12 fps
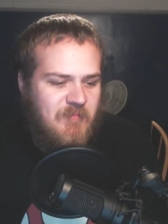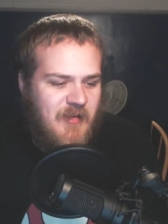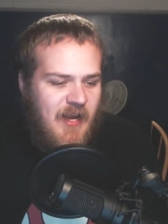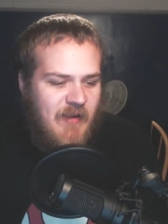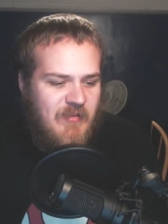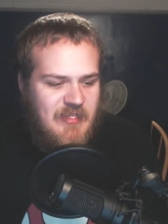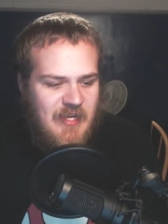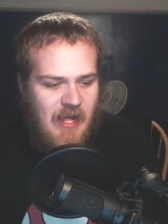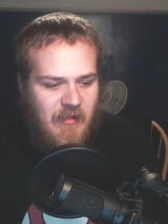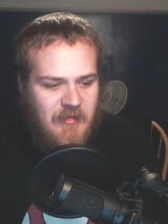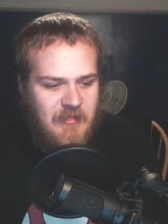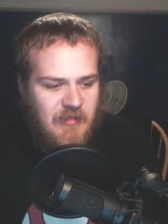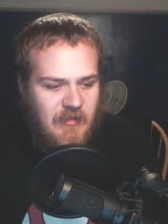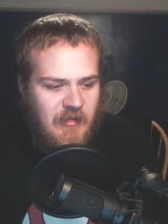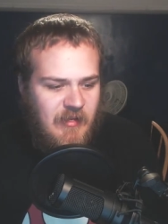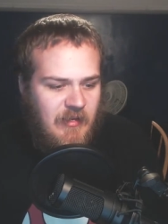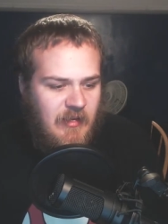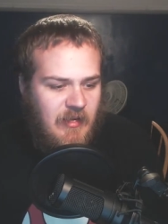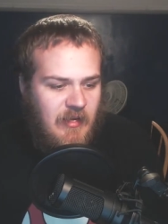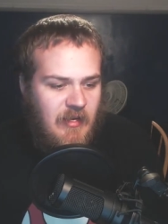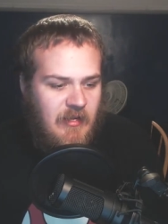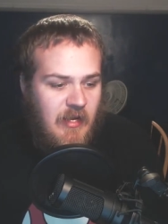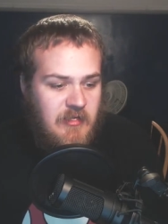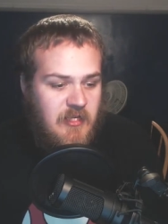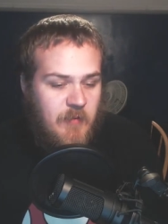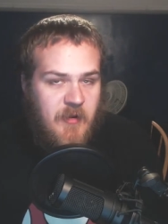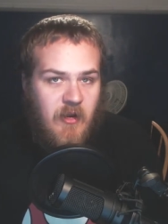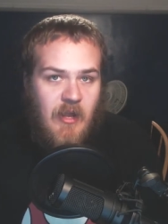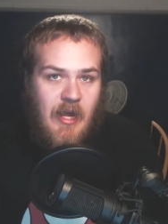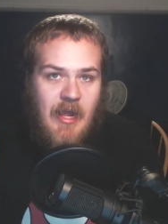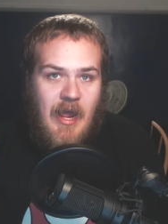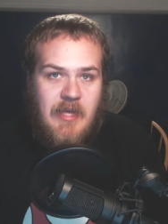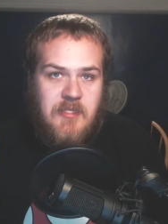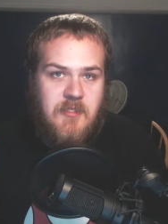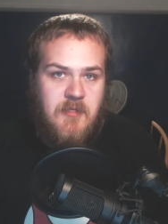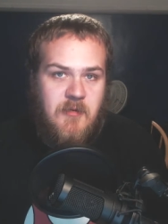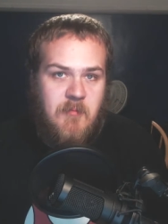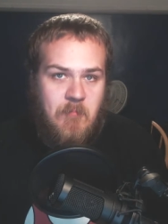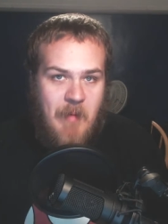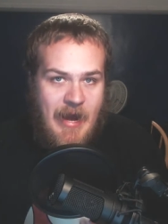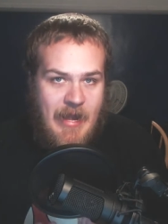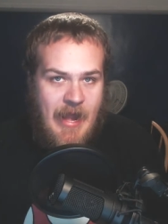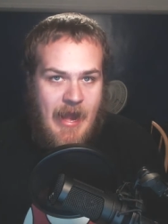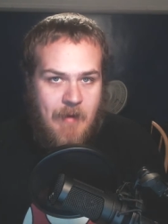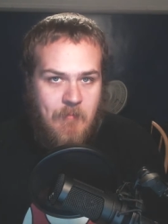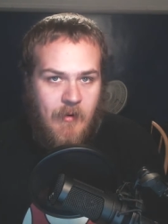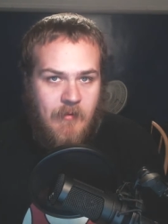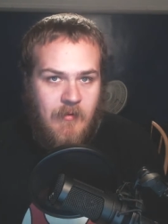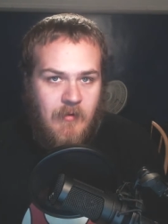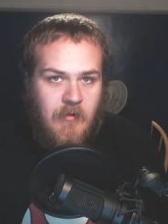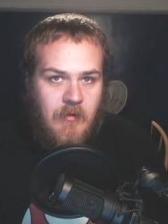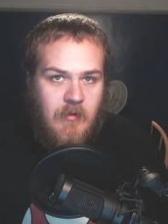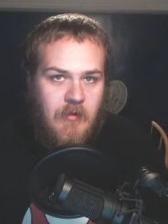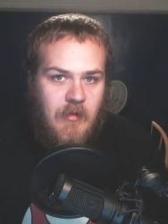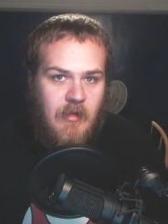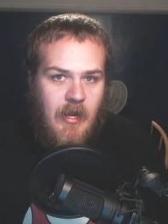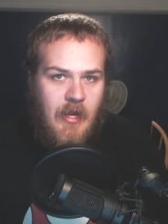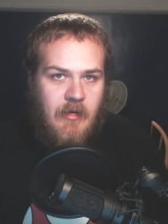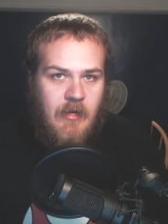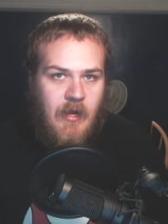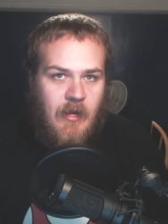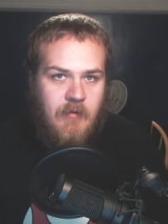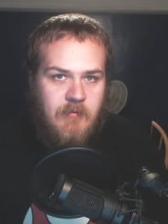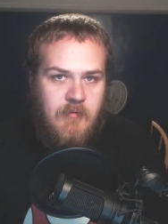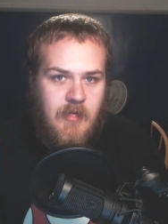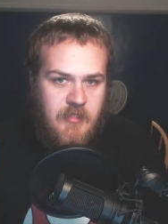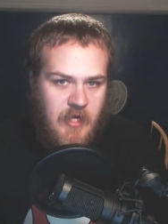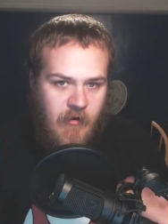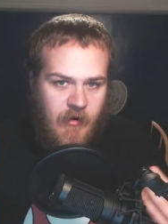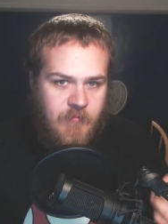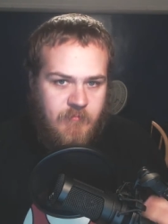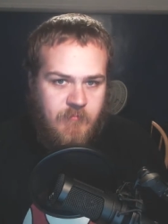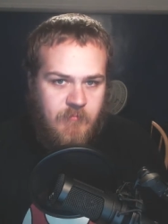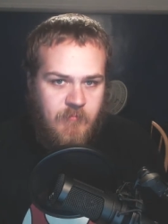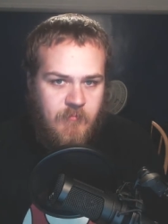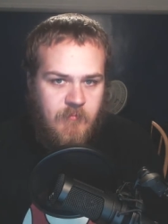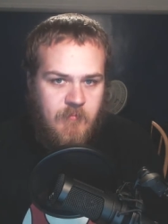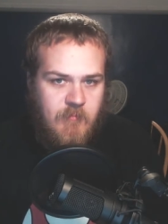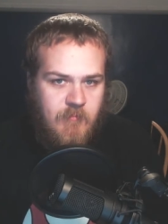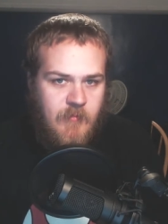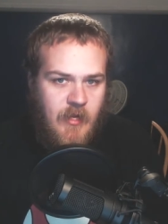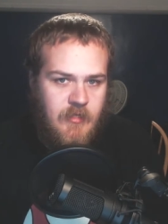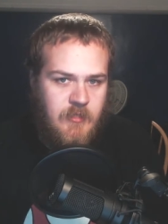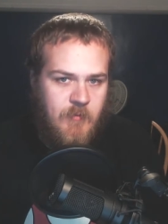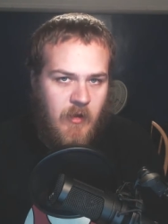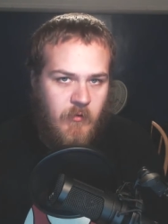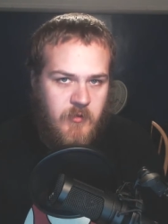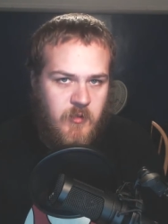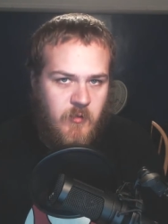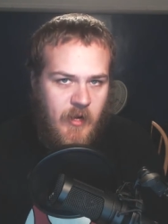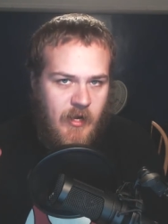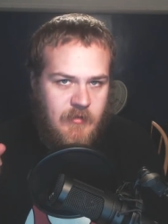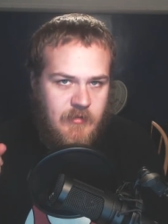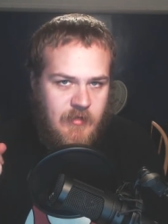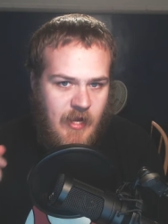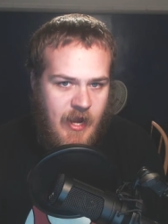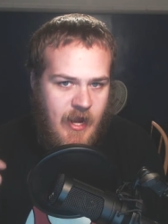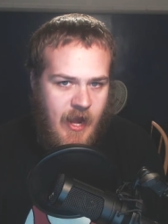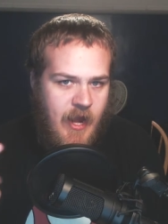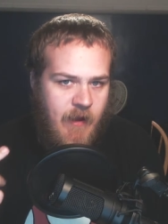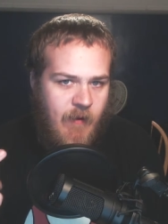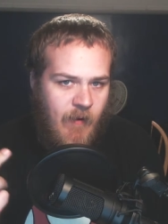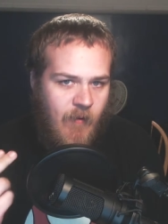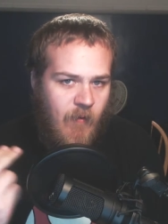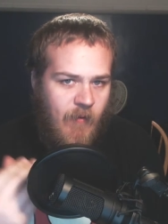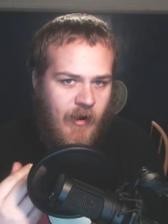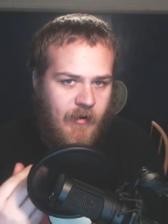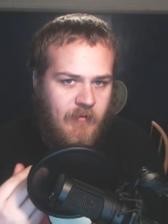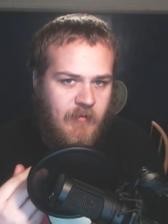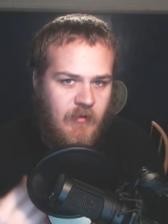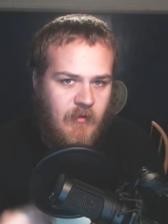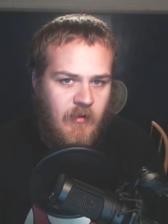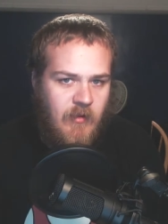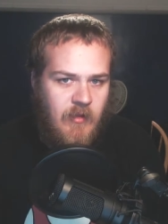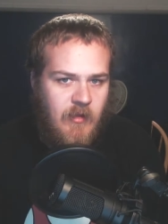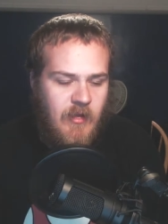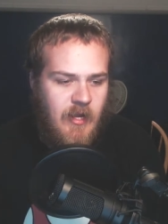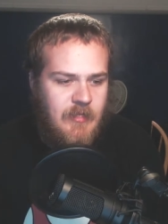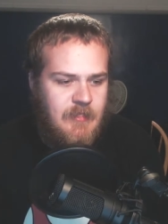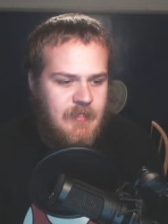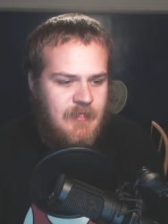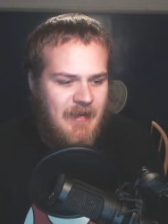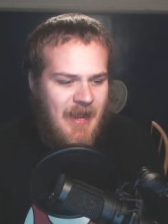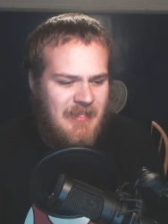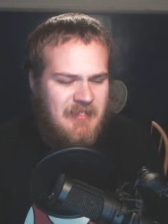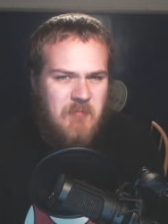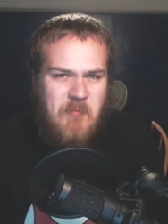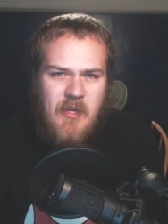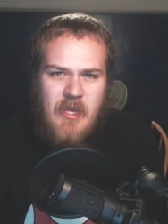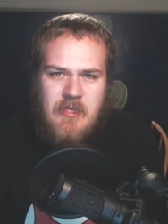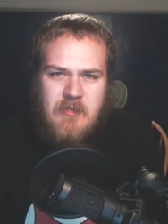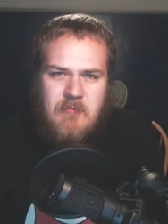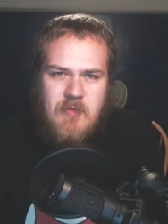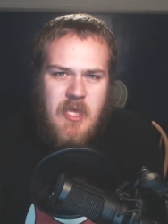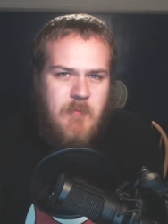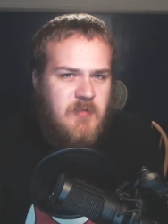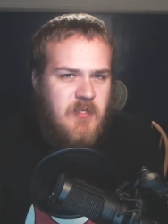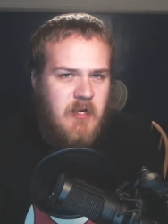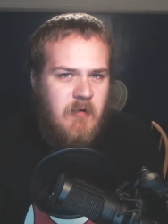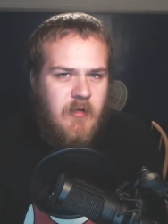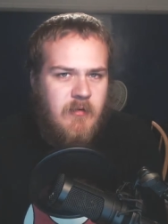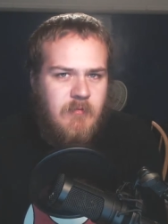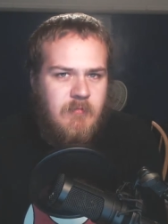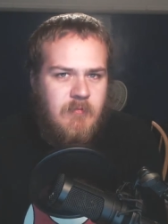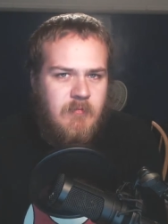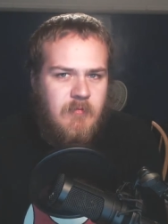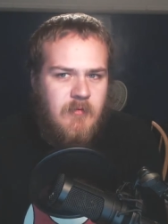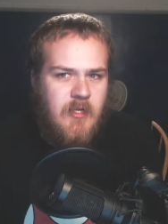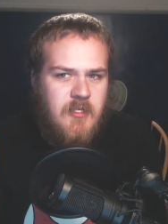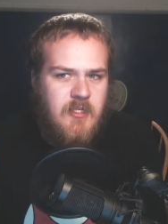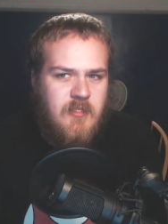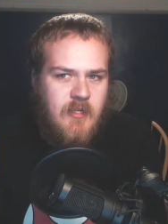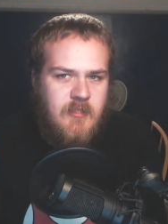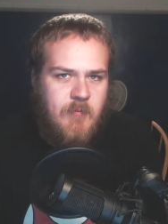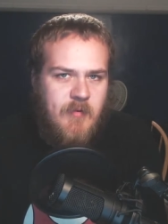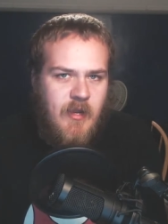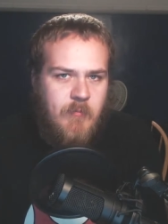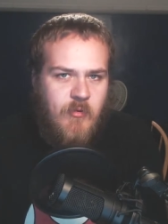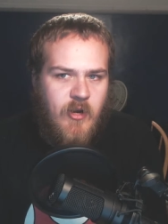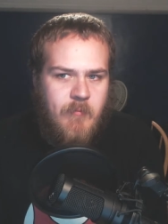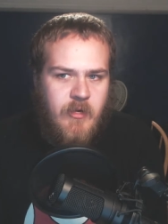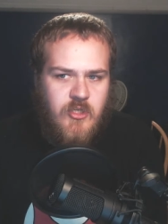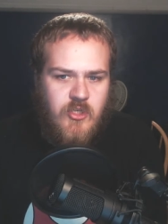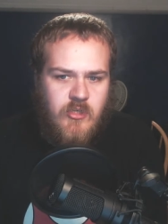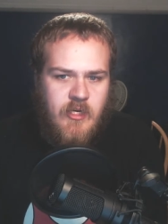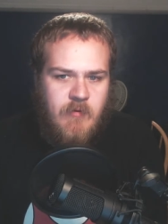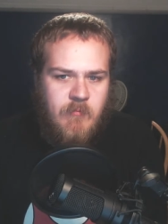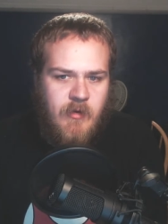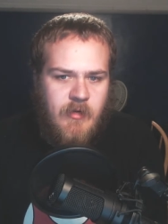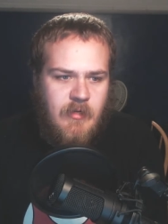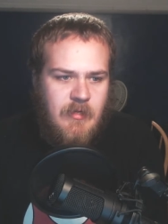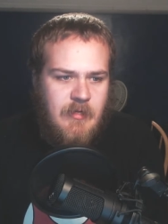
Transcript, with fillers: kind of a talent. Next up, Gearlock asked my name, and uh, it's Aaron. It's spelled with two A's. It's A A R O N. It's not something I keep secret. It's just not something I put on my stream, but